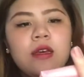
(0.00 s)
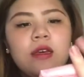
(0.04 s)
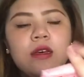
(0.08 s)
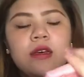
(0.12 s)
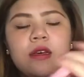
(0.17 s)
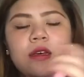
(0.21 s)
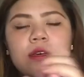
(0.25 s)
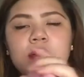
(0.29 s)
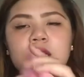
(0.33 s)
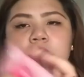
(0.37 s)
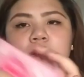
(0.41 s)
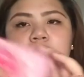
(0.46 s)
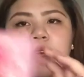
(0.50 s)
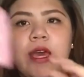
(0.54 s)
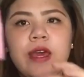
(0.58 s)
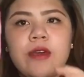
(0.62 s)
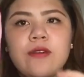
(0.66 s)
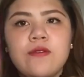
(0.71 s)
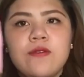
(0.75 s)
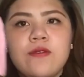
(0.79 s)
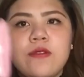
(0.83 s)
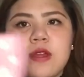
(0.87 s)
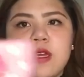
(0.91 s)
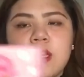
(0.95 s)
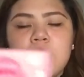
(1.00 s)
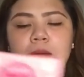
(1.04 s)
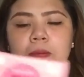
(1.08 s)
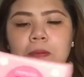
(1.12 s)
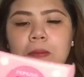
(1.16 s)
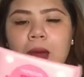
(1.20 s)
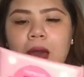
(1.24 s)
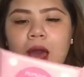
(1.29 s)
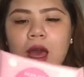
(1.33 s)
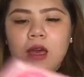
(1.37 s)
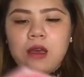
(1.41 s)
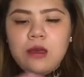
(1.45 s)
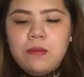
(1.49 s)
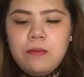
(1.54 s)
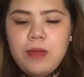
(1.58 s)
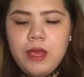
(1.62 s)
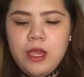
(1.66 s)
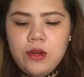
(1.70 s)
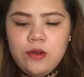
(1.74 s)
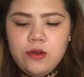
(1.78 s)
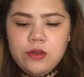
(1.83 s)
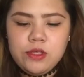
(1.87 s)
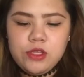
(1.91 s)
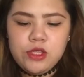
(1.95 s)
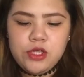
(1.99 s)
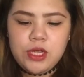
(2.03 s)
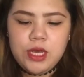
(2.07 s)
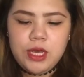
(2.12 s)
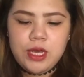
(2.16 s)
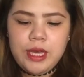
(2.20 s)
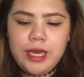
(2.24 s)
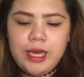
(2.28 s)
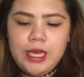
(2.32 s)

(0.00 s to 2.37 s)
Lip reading: the every pack, meron siyang